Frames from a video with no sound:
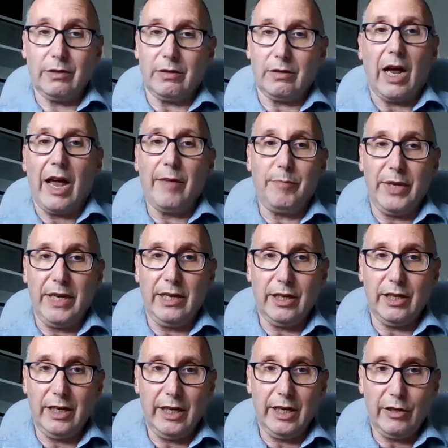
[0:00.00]

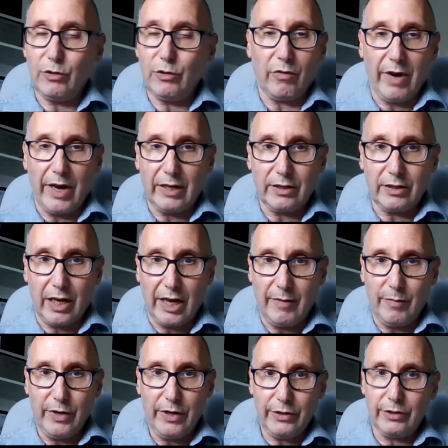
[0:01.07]
diabetes or
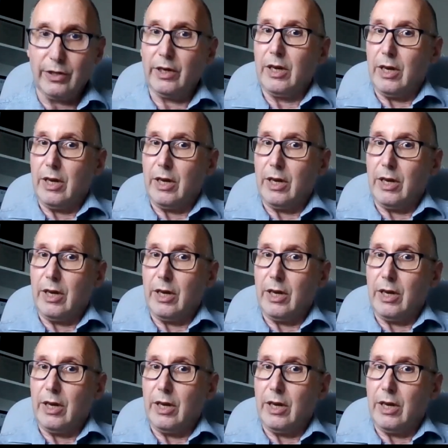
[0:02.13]
Alzheimer's,